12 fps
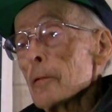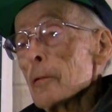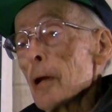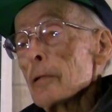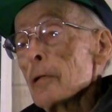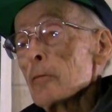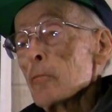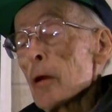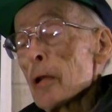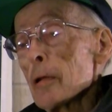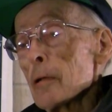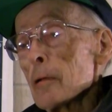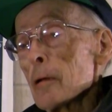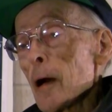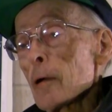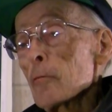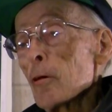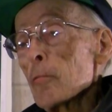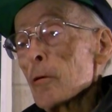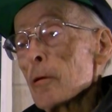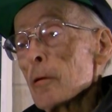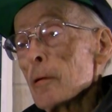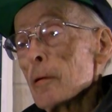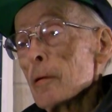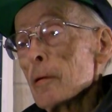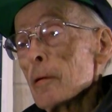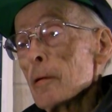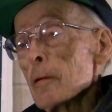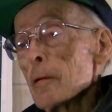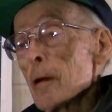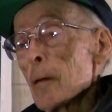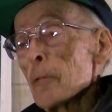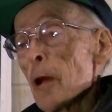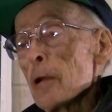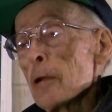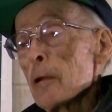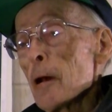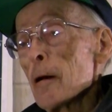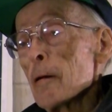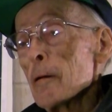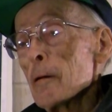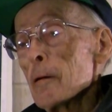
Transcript: 1920, October. I'm 90 now.